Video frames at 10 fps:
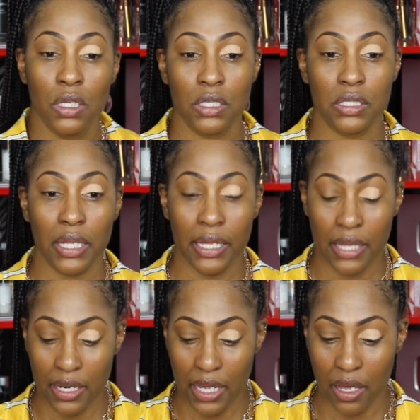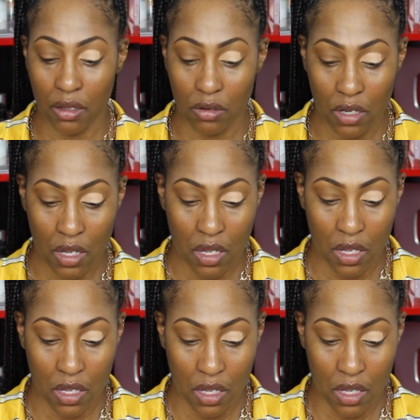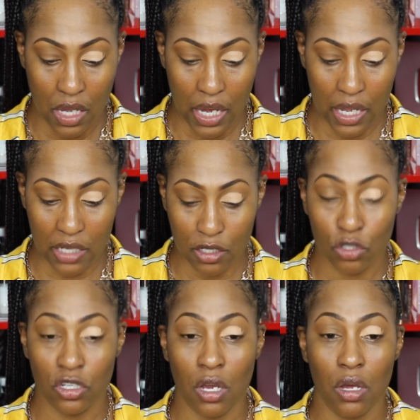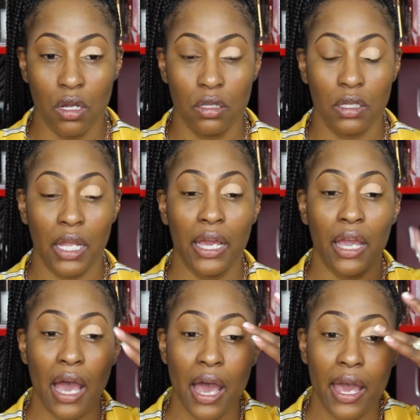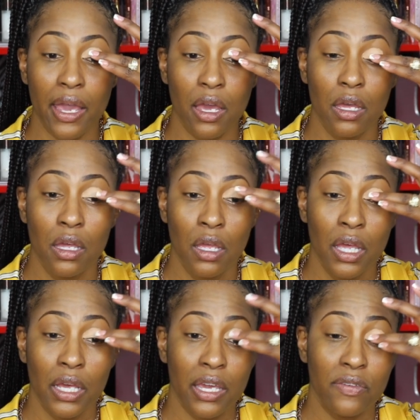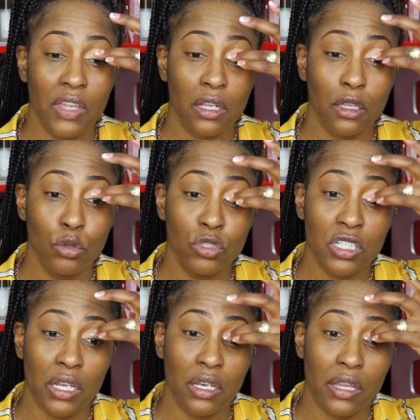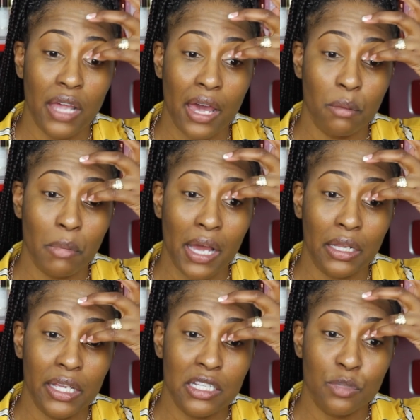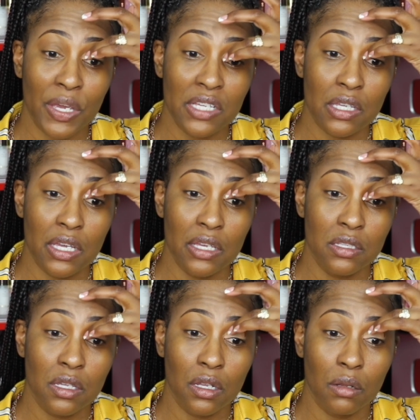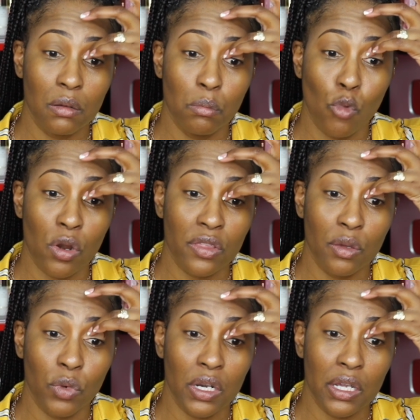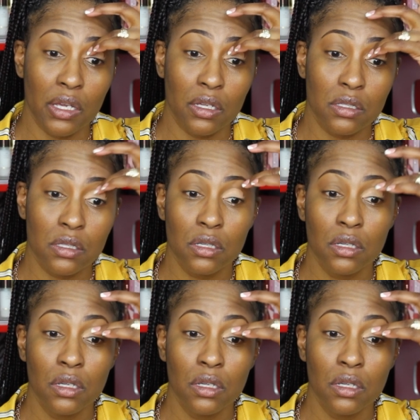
Just lay that down. And I told y'all, like, I give the illusion that my lid space is more than what it is.